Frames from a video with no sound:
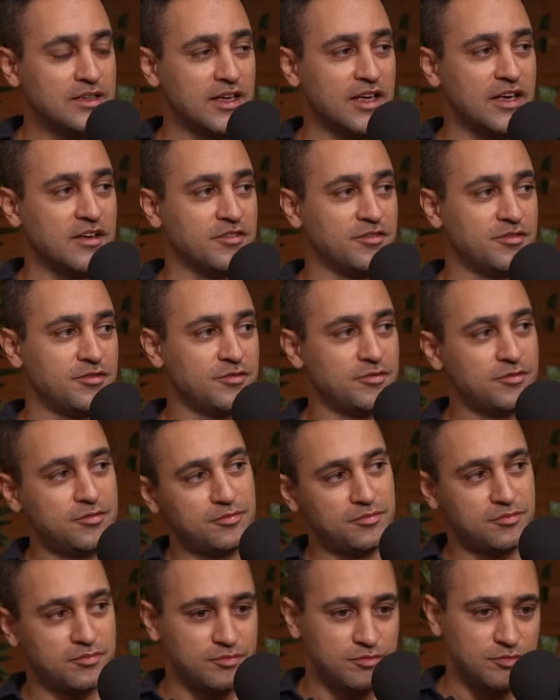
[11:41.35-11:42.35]

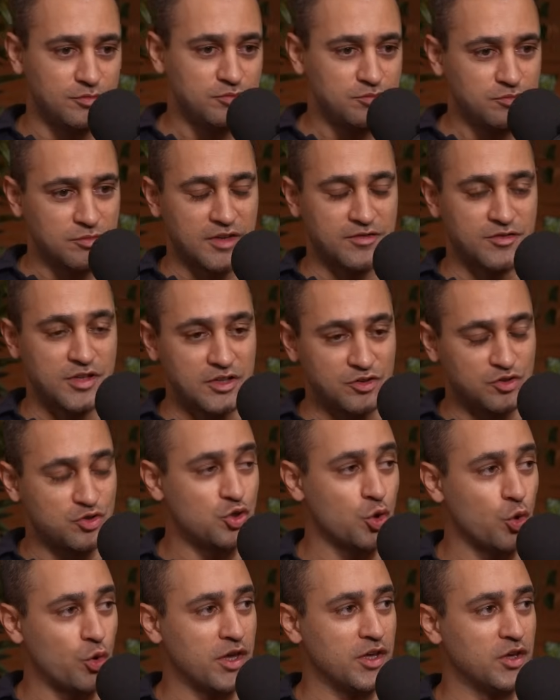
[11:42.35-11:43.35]
If they're
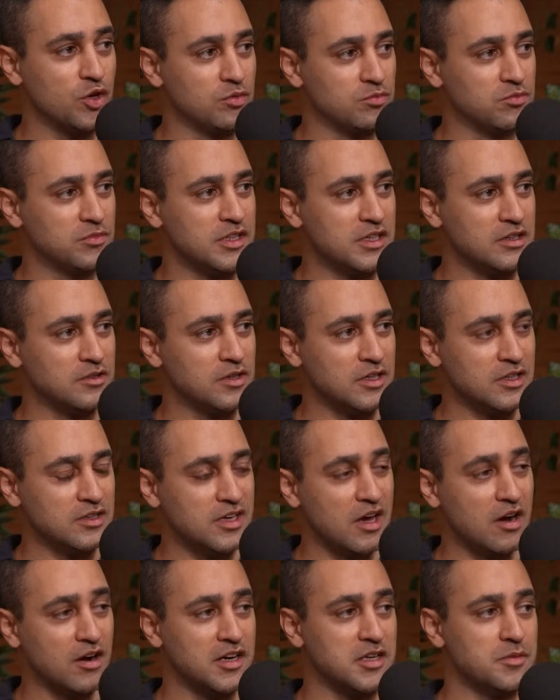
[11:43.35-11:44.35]
stroking
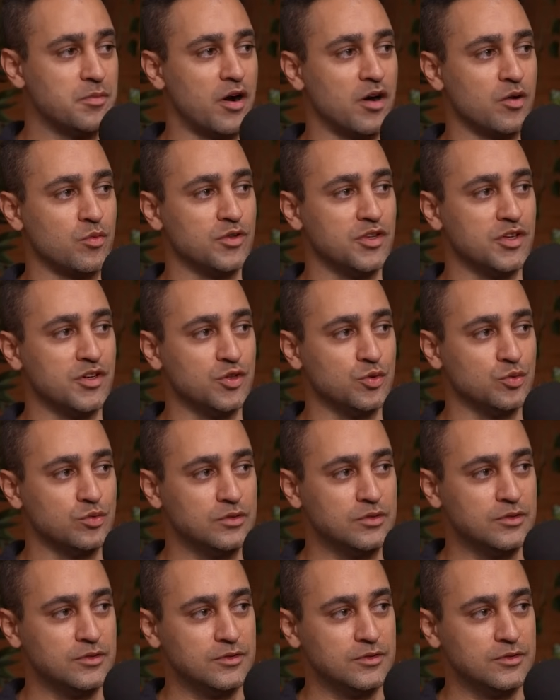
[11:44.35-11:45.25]
the ugly part within you,